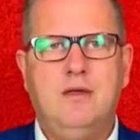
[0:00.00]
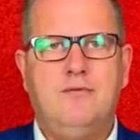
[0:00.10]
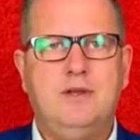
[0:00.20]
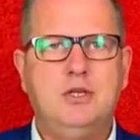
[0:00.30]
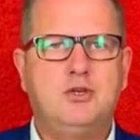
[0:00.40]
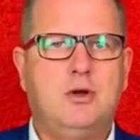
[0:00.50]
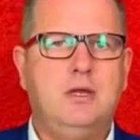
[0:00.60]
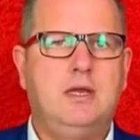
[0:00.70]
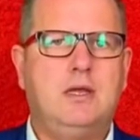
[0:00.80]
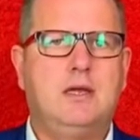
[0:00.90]
Finnish
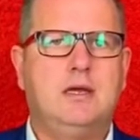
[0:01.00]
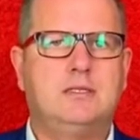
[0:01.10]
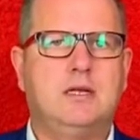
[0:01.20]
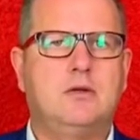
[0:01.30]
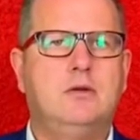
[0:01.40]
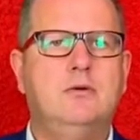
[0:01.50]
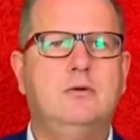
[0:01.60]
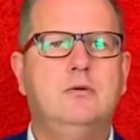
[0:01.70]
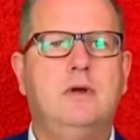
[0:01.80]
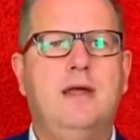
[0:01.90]
colleague Krista
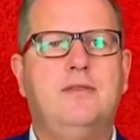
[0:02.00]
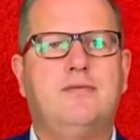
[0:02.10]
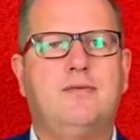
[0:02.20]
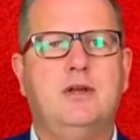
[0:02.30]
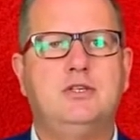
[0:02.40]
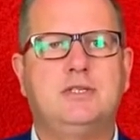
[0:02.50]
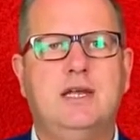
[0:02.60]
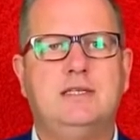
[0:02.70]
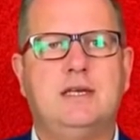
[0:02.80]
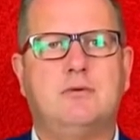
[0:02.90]
Kluru and the French
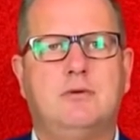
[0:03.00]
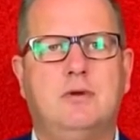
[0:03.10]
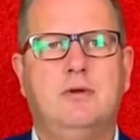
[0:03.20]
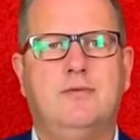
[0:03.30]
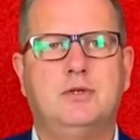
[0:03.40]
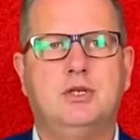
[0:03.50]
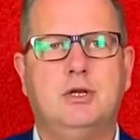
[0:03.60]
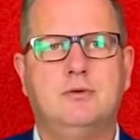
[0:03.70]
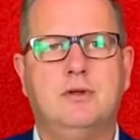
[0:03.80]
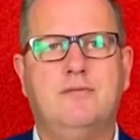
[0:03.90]
State Secretary for
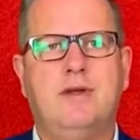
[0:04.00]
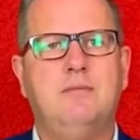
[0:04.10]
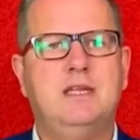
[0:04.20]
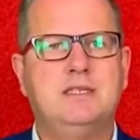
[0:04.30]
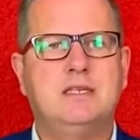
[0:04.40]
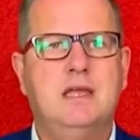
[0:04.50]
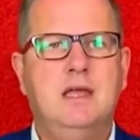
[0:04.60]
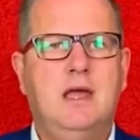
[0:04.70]
Children and Families,